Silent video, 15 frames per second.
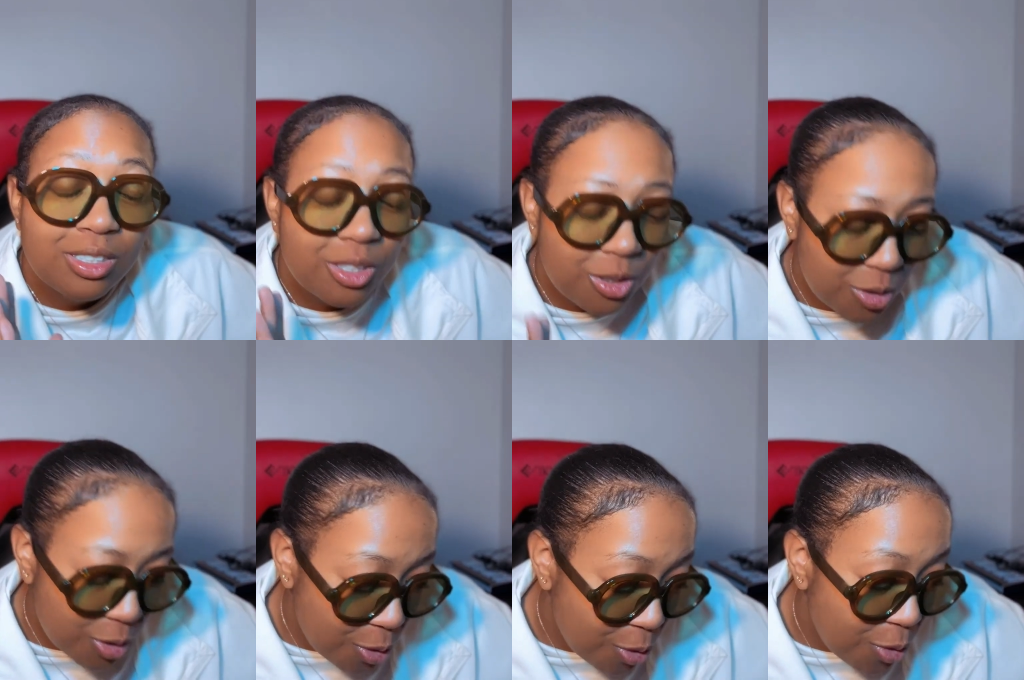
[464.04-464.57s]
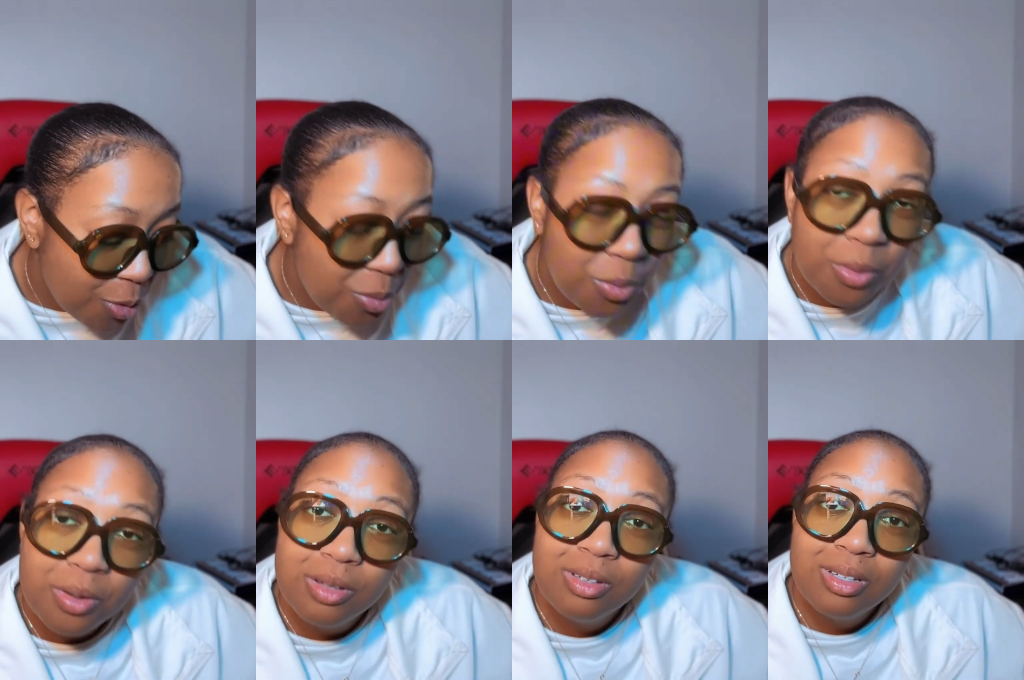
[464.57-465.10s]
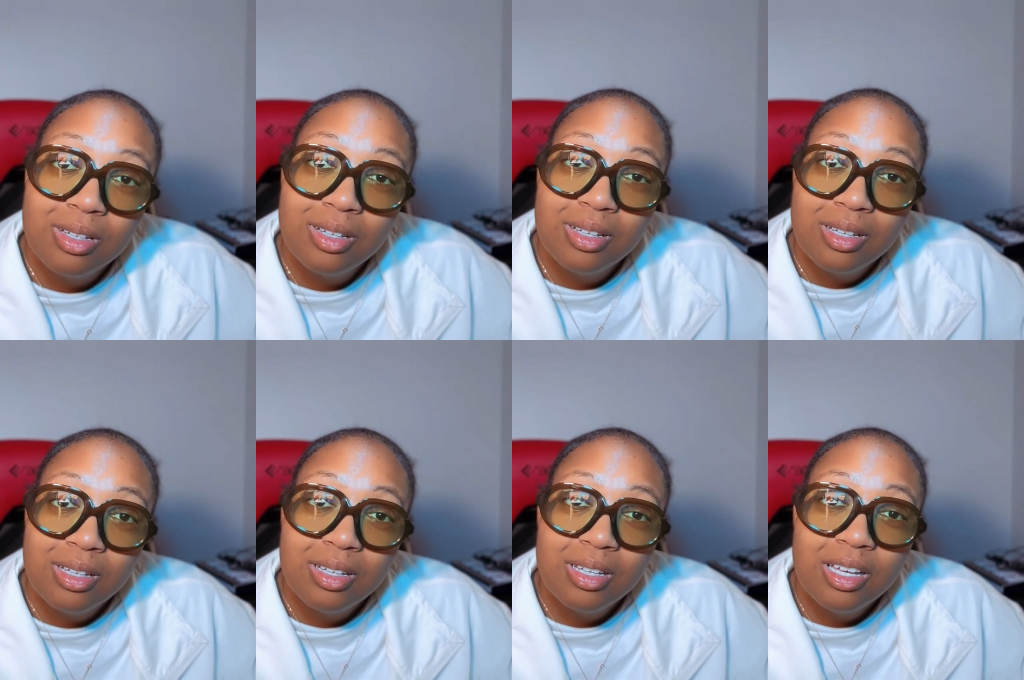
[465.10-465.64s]
to do
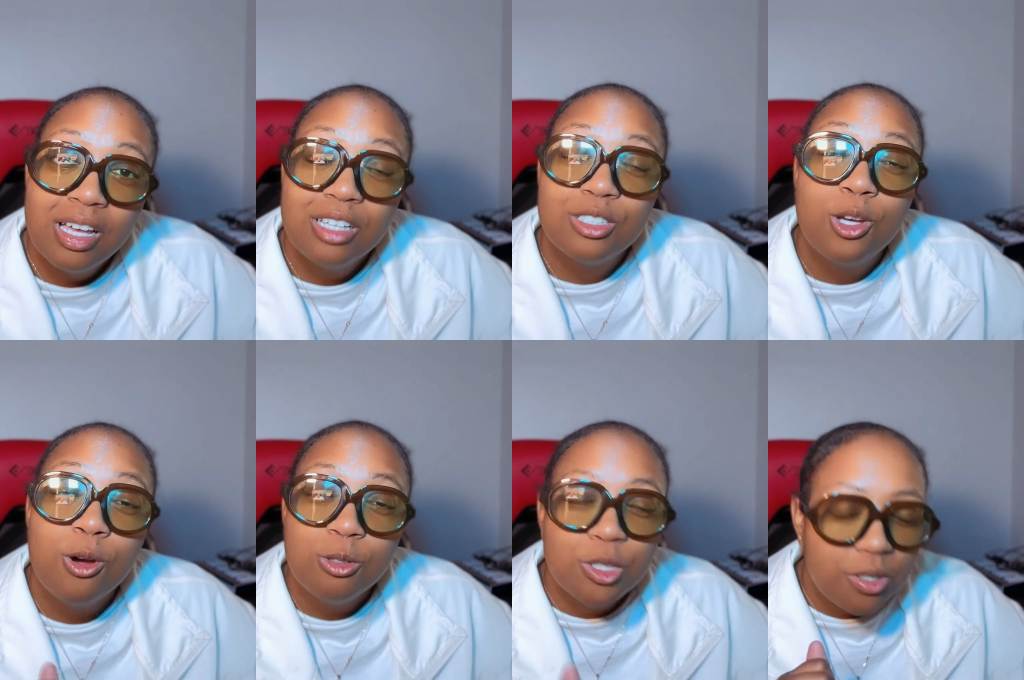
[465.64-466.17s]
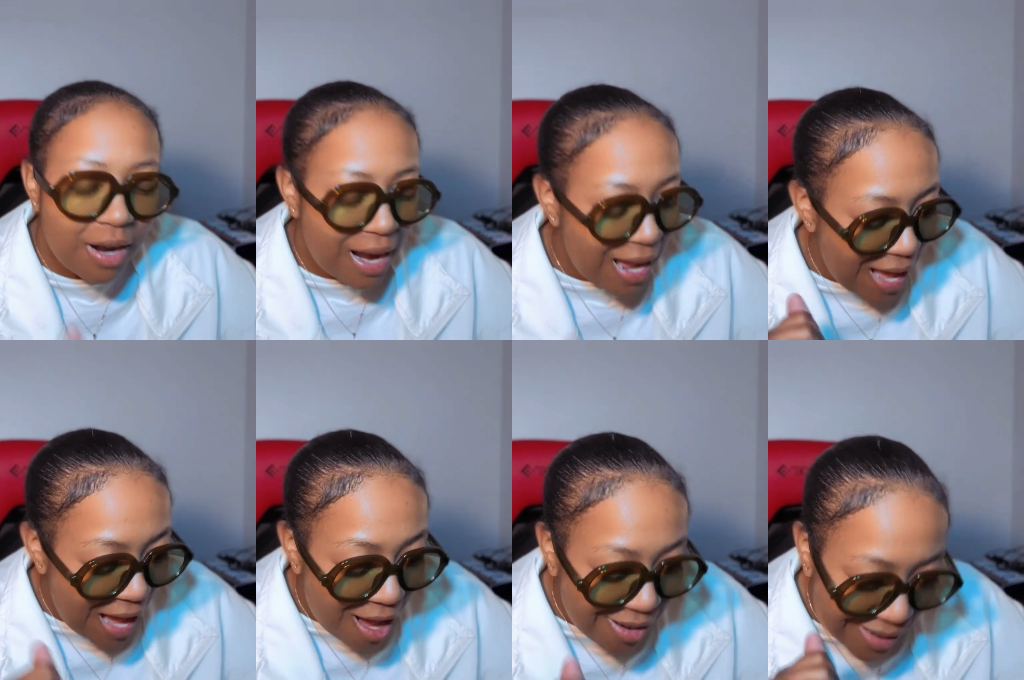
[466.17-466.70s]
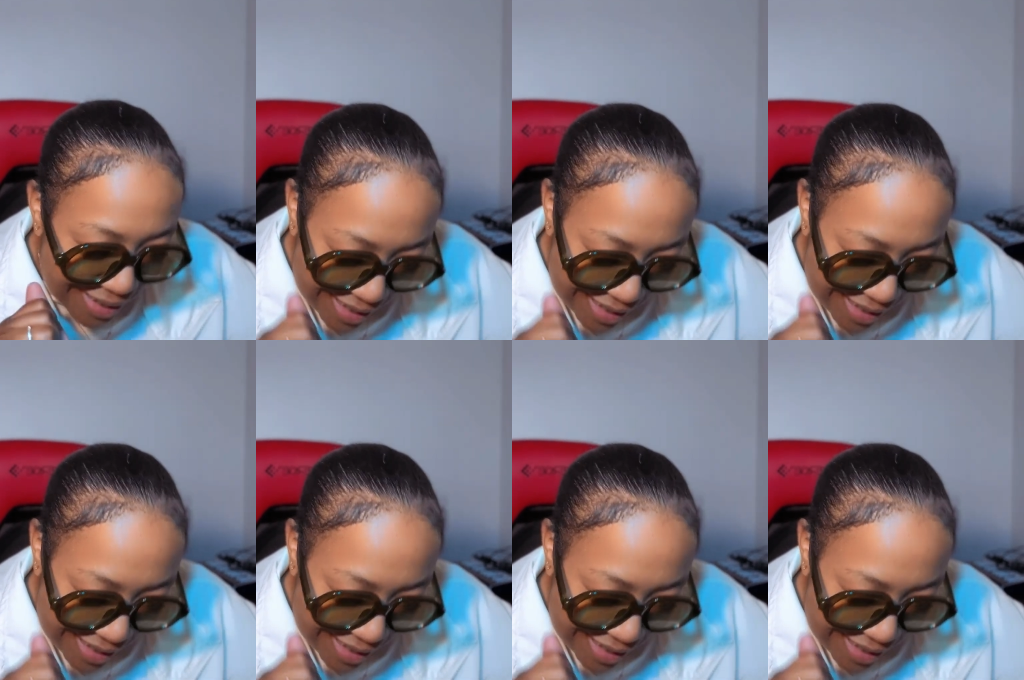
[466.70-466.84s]
is go try out a